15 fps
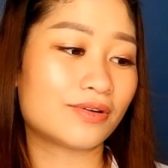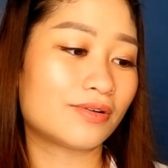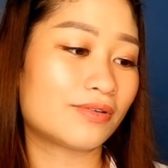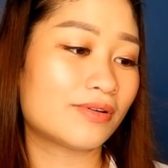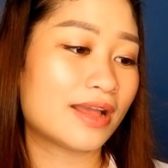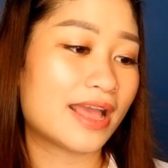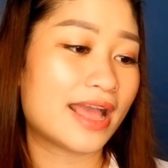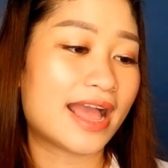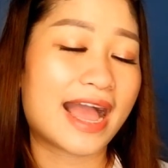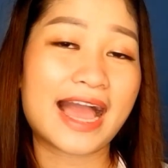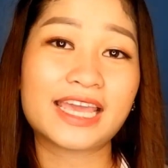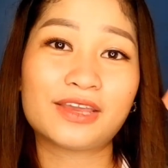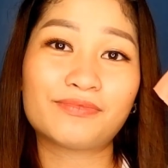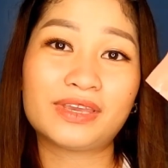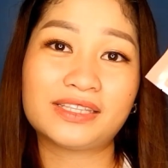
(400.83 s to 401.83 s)
So,
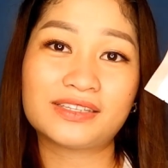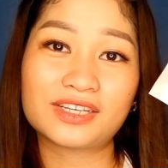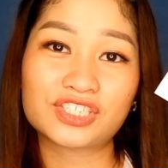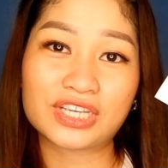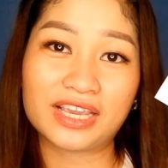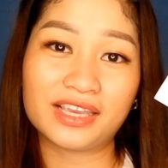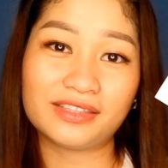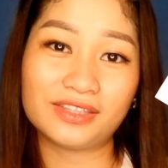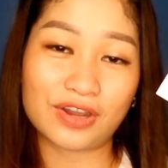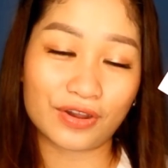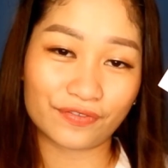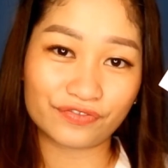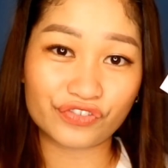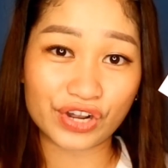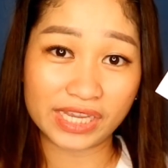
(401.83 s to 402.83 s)
I am in the shade
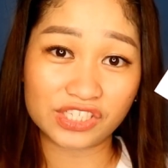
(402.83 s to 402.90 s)
of